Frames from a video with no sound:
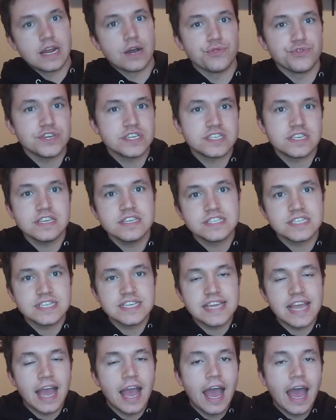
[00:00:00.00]
Now, this is
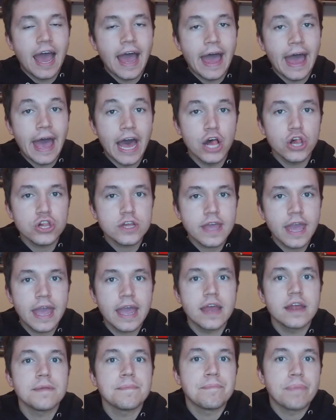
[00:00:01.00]
the
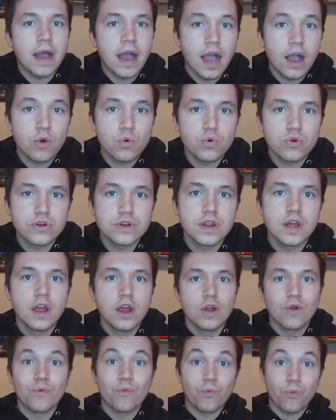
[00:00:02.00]
HELLCAT powered
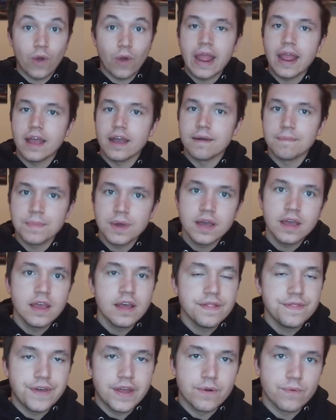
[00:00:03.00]
RAM
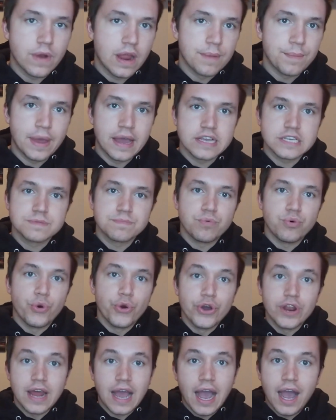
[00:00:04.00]
that Ram has
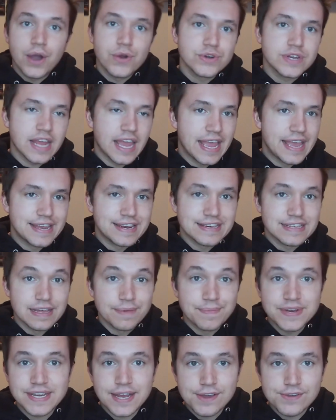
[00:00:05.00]
put out, and let
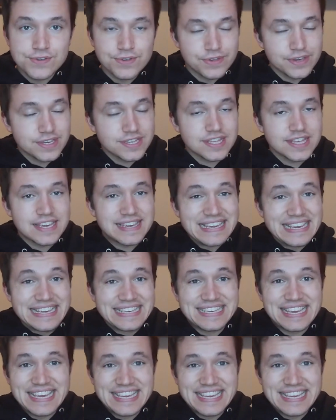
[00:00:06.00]
me tell you, this thing is